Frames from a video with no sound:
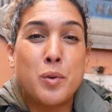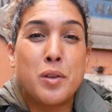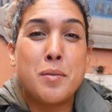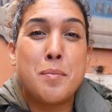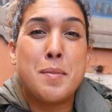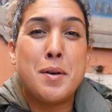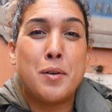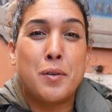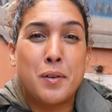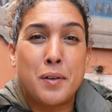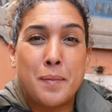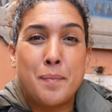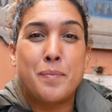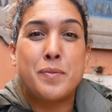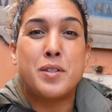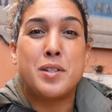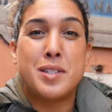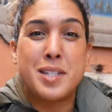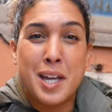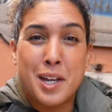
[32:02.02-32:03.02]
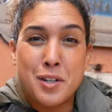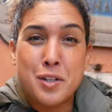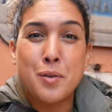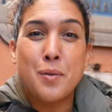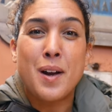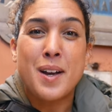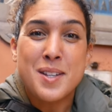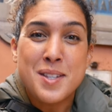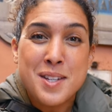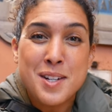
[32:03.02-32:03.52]
with milk to
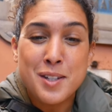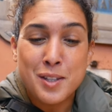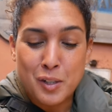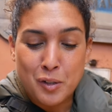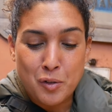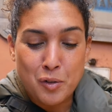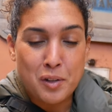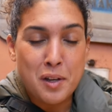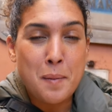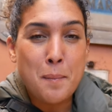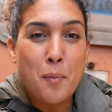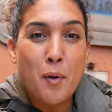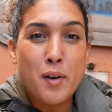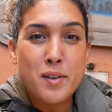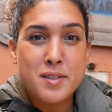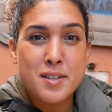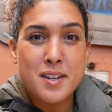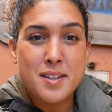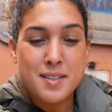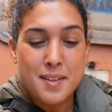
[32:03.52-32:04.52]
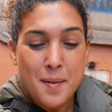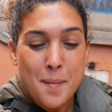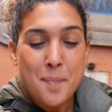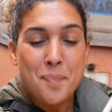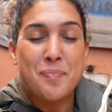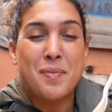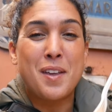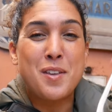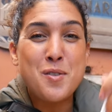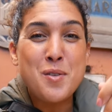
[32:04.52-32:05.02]
tenderize it in the cooking process,
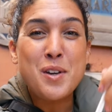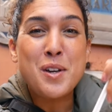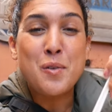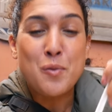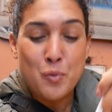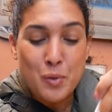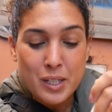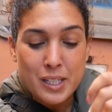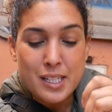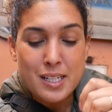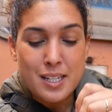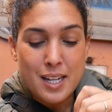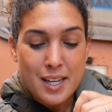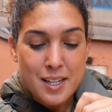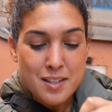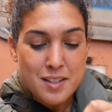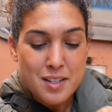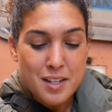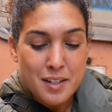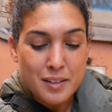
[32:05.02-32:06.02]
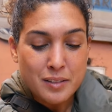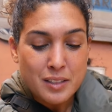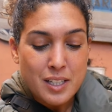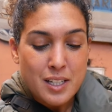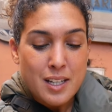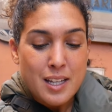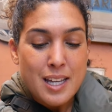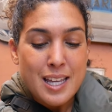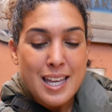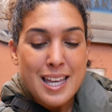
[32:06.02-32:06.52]
and you can really taste it
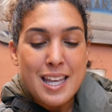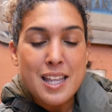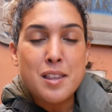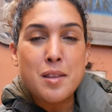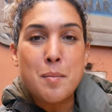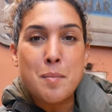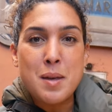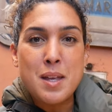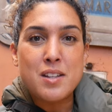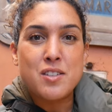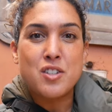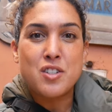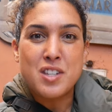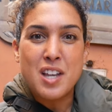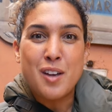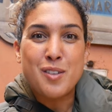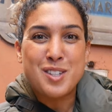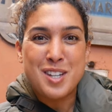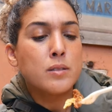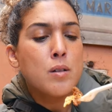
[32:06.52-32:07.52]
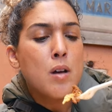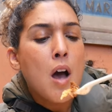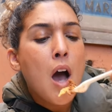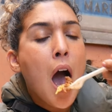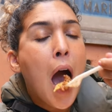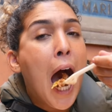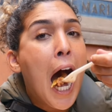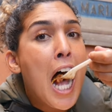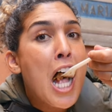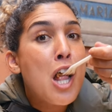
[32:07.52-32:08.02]
in the meat, just how tender
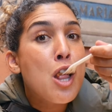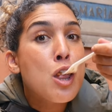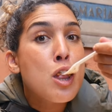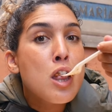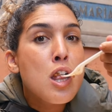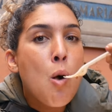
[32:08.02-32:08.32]
it is.